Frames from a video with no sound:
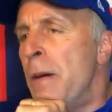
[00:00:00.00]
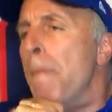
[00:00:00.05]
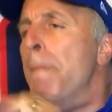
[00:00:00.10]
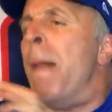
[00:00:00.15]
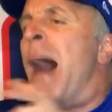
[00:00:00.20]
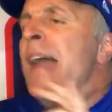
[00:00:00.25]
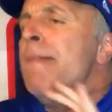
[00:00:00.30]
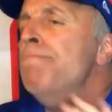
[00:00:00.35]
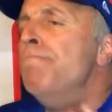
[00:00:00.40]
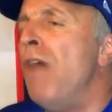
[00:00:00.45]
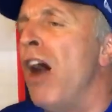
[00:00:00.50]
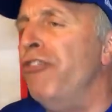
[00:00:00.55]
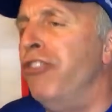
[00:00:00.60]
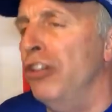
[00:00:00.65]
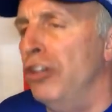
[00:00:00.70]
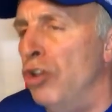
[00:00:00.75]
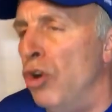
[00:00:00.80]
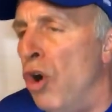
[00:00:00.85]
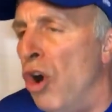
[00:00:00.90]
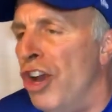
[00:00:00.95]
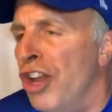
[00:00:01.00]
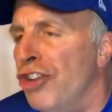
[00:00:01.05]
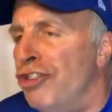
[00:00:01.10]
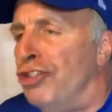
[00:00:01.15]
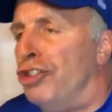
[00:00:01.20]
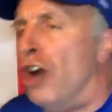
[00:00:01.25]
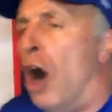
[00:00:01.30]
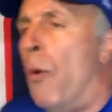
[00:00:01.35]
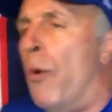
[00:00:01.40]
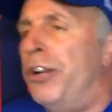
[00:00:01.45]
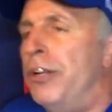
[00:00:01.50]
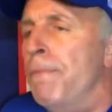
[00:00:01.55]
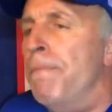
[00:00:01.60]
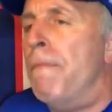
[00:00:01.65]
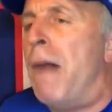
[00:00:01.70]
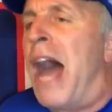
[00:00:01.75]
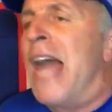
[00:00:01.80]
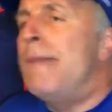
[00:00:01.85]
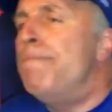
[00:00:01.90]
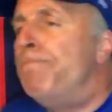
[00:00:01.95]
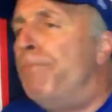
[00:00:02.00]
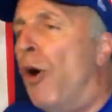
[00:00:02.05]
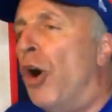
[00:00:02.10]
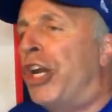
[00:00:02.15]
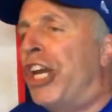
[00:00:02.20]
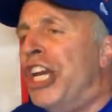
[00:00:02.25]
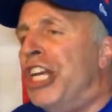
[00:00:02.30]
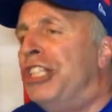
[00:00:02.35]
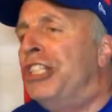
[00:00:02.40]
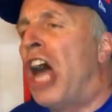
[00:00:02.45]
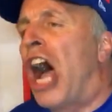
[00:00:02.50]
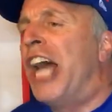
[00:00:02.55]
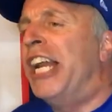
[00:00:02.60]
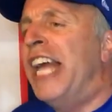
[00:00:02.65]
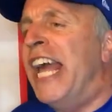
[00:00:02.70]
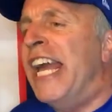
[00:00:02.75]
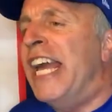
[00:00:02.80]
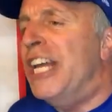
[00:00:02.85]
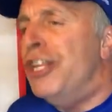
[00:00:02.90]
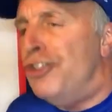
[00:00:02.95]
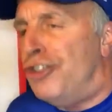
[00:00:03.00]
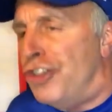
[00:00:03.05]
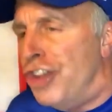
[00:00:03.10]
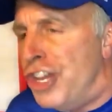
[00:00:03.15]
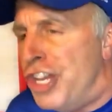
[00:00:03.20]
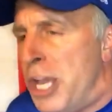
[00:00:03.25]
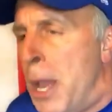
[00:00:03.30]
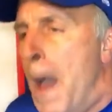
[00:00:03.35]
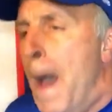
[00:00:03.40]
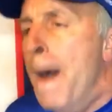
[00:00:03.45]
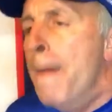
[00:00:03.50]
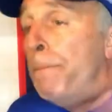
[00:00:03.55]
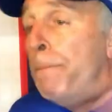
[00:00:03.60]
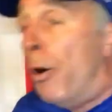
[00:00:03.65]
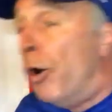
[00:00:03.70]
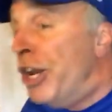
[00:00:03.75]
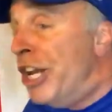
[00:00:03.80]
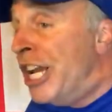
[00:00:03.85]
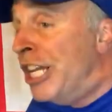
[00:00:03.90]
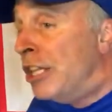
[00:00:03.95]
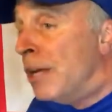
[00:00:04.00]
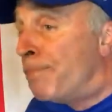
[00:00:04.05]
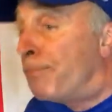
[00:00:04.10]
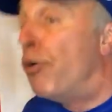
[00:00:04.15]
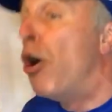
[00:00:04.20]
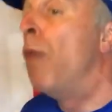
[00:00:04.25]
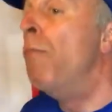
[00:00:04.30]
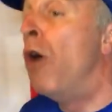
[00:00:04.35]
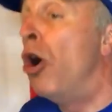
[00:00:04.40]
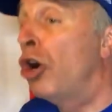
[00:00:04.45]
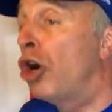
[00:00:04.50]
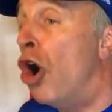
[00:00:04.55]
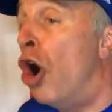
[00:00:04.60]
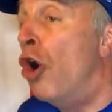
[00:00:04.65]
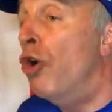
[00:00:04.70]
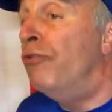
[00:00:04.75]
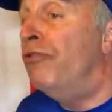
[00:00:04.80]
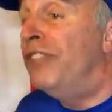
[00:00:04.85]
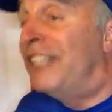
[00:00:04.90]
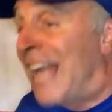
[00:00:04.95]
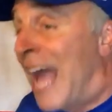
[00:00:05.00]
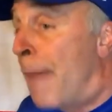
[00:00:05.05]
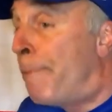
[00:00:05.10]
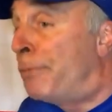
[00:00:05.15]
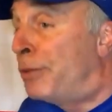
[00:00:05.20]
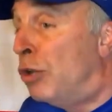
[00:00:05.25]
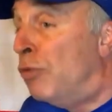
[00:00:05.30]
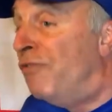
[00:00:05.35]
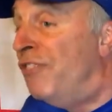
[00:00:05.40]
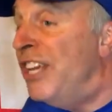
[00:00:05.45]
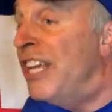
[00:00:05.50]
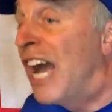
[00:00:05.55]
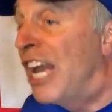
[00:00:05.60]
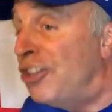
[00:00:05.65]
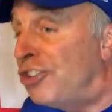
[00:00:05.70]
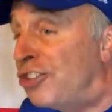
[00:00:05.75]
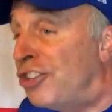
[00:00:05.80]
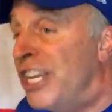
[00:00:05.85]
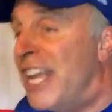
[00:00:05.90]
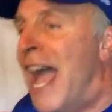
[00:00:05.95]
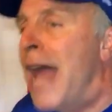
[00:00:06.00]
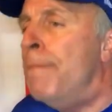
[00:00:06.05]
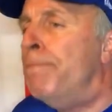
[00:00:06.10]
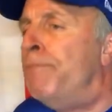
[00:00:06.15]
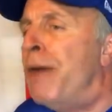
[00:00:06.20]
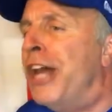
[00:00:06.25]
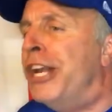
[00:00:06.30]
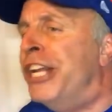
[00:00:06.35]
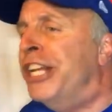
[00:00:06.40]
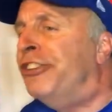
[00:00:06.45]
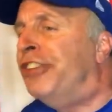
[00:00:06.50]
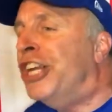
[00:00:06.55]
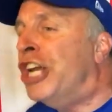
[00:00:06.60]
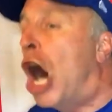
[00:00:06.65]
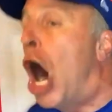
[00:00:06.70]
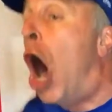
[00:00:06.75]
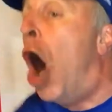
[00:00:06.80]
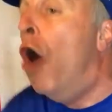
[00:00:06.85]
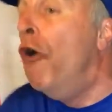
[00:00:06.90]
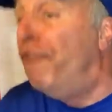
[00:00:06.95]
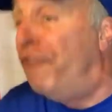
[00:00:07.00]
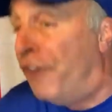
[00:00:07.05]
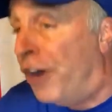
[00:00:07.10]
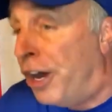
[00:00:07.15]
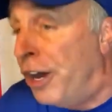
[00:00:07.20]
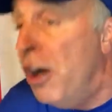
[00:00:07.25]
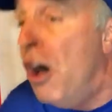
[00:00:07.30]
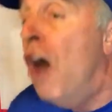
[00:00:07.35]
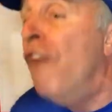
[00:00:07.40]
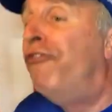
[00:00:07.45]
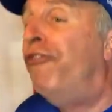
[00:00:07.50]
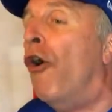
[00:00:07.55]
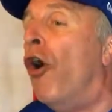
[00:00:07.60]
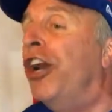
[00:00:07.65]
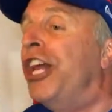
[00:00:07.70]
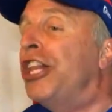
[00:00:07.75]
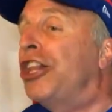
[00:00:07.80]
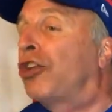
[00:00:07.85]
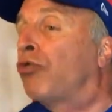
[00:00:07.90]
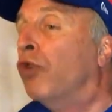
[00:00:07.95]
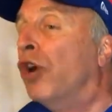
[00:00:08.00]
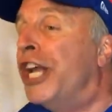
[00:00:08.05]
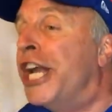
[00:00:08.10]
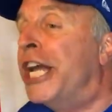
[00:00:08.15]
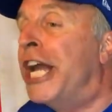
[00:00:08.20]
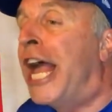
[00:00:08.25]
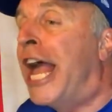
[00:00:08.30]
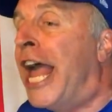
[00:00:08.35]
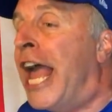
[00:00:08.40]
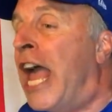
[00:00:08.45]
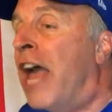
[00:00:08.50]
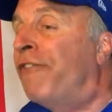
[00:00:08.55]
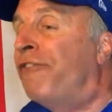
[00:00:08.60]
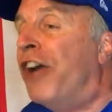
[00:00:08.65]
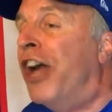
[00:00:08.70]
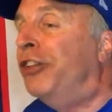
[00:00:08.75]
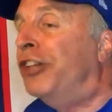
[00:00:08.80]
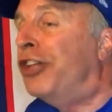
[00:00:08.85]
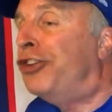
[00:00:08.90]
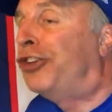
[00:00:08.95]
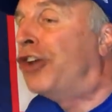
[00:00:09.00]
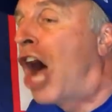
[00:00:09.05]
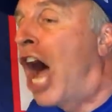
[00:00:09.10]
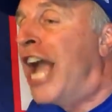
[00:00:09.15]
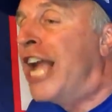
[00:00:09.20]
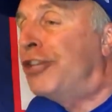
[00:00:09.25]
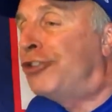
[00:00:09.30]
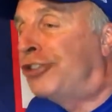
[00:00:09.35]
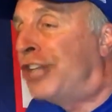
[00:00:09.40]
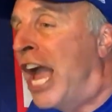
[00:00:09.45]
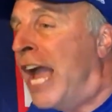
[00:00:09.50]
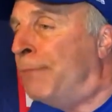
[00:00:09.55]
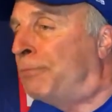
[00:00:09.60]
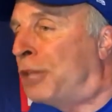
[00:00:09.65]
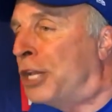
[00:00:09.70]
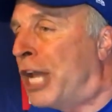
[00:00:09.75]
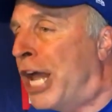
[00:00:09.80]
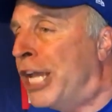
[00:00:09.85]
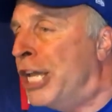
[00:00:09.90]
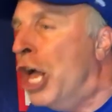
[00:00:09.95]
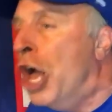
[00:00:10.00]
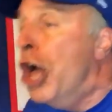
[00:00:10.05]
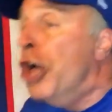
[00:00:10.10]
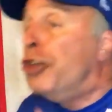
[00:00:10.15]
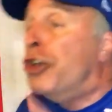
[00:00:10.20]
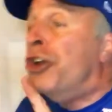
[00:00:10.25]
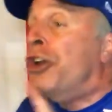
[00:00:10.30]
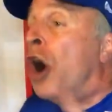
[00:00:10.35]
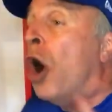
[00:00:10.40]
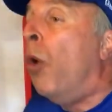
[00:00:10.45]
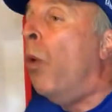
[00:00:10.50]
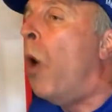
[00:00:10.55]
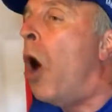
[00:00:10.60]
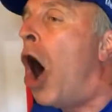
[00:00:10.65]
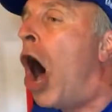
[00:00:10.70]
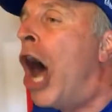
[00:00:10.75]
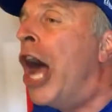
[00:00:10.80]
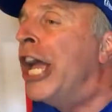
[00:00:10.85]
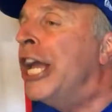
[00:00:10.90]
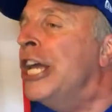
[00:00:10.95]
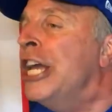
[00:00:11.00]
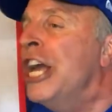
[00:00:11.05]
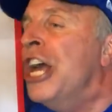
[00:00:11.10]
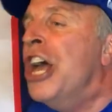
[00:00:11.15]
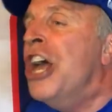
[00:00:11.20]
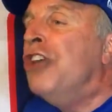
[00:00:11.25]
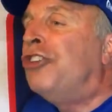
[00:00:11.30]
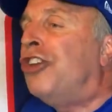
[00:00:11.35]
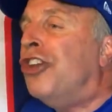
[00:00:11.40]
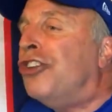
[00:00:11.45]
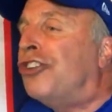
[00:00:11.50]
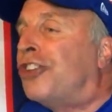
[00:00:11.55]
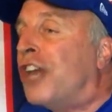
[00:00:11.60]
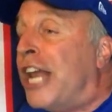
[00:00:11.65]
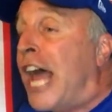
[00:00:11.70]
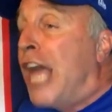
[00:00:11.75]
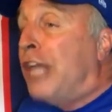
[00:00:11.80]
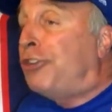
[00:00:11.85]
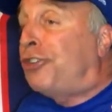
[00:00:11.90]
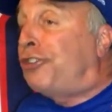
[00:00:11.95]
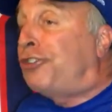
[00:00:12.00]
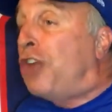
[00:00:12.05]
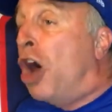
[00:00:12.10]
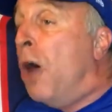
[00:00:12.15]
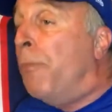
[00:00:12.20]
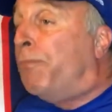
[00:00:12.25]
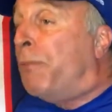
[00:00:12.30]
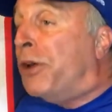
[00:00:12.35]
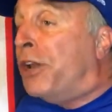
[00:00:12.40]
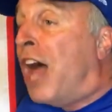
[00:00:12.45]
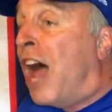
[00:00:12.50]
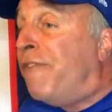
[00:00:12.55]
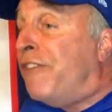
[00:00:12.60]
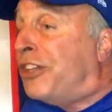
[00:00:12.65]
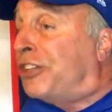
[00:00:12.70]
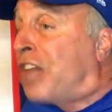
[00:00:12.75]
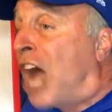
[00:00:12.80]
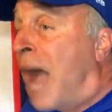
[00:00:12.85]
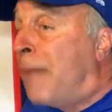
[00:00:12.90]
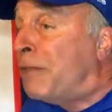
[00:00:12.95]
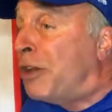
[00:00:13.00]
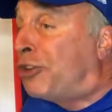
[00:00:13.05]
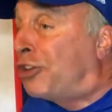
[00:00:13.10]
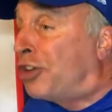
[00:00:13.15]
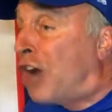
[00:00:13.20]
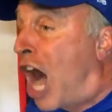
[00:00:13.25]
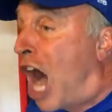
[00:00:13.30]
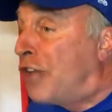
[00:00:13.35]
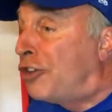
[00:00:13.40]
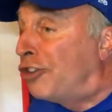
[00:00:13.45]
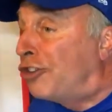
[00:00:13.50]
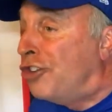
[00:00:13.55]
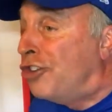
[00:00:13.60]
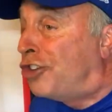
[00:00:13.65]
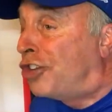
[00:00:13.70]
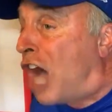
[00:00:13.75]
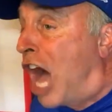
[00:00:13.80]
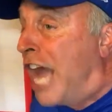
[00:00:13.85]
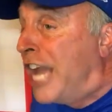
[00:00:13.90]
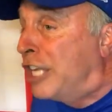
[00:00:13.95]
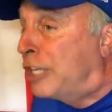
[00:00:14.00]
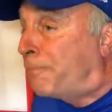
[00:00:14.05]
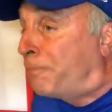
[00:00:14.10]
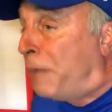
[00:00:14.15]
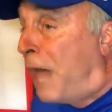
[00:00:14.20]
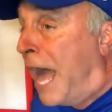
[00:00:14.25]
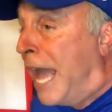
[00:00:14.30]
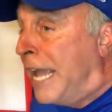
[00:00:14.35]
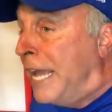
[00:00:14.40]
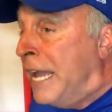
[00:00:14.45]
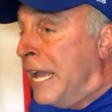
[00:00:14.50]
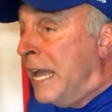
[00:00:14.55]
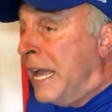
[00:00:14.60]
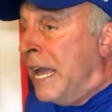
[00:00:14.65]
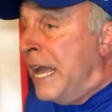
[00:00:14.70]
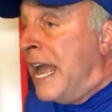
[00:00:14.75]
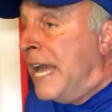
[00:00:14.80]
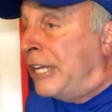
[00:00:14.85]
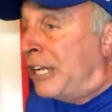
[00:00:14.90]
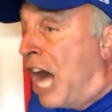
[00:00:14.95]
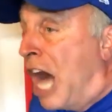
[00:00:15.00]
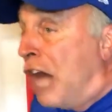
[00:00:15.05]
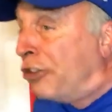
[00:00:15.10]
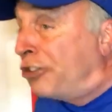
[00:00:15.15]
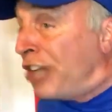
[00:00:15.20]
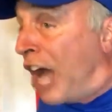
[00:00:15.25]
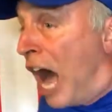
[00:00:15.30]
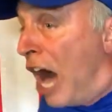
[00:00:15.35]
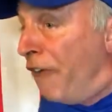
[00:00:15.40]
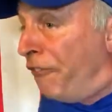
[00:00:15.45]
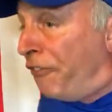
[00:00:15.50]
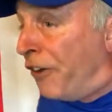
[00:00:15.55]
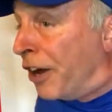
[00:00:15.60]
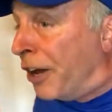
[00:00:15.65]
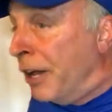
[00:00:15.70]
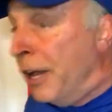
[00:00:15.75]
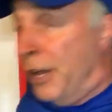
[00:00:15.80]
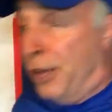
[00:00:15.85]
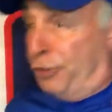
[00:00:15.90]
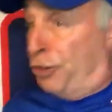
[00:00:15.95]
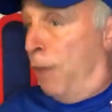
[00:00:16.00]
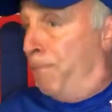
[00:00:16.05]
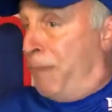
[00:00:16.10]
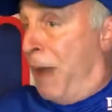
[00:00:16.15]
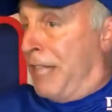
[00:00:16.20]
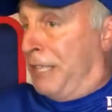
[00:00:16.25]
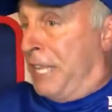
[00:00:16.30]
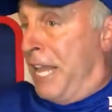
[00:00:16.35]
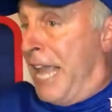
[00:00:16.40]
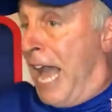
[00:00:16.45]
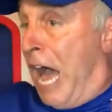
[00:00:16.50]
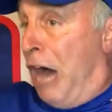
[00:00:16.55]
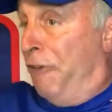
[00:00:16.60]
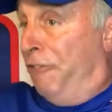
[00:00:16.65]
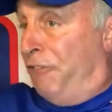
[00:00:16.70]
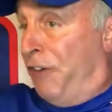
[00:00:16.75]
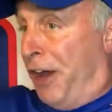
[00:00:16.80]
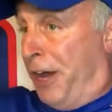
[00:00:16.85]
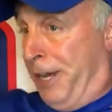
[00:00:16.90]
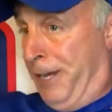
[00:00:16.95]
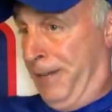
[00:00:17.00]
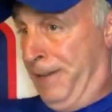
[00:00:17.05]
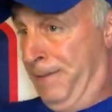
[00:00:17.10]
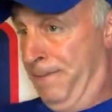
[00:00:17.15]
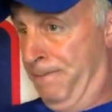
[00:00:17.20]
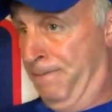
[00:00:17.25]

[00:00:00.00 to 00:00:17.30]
My mother-in-law is going to MYBookie.ag, putting in the promo code capital VIC and betting the over 43.5 in the Giants game today. You know why? She said, hey, stupid, every time the Chargers and Giants play, it goes over. So bet the over.